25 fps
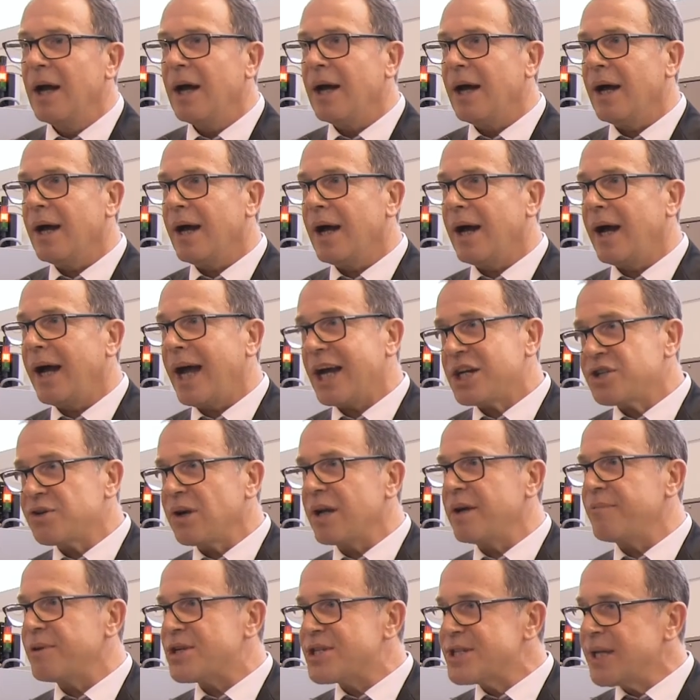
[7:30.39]

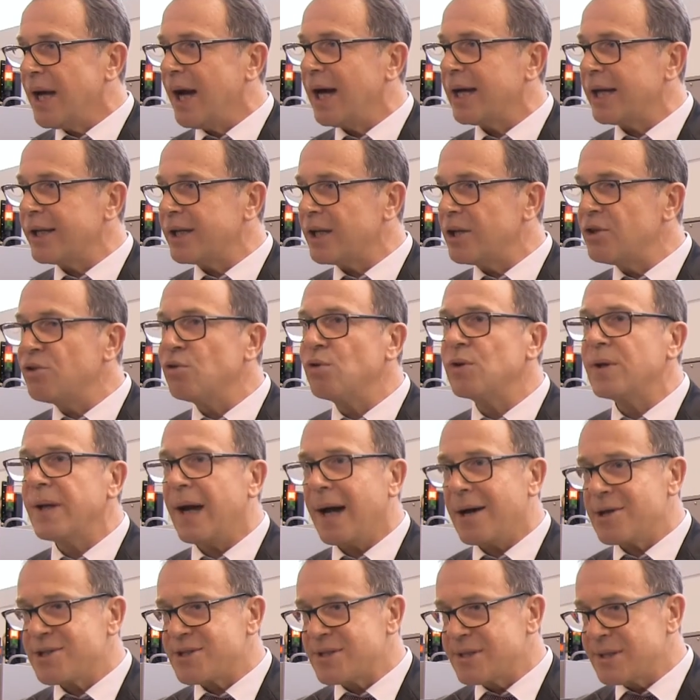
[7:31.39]
Actually, we started in
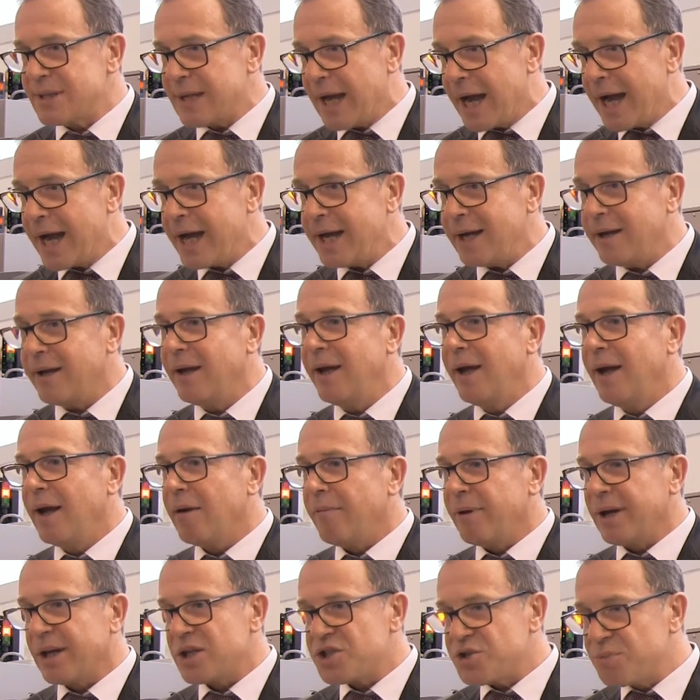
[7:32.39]
2009
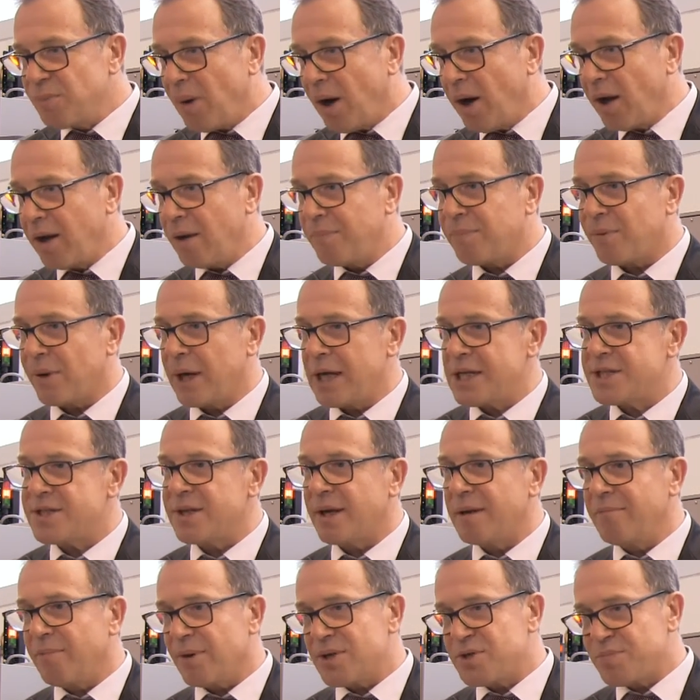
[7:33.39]
with a smaller press,
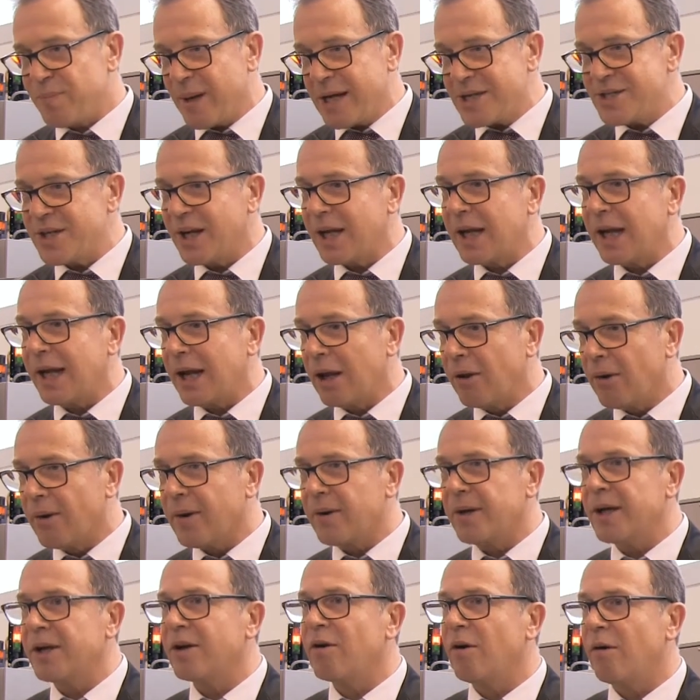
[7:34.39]
and it was basically a
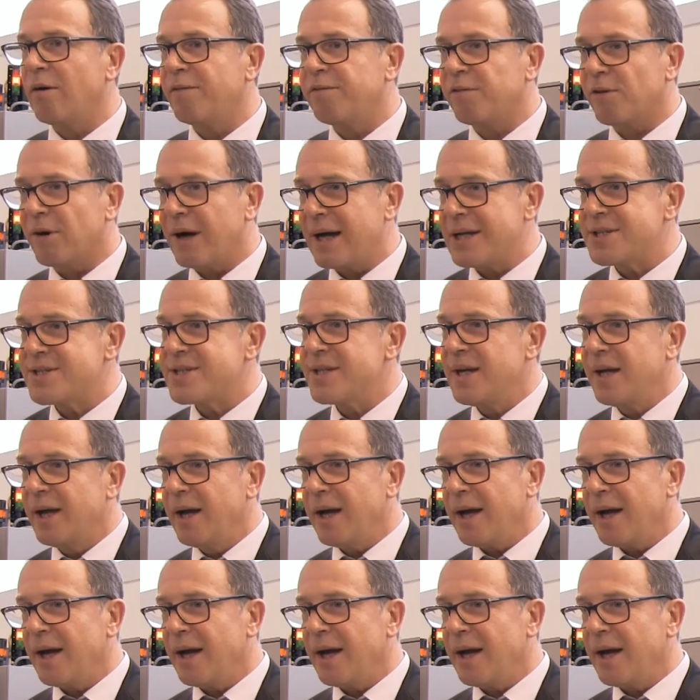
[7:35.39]
learning curve for us.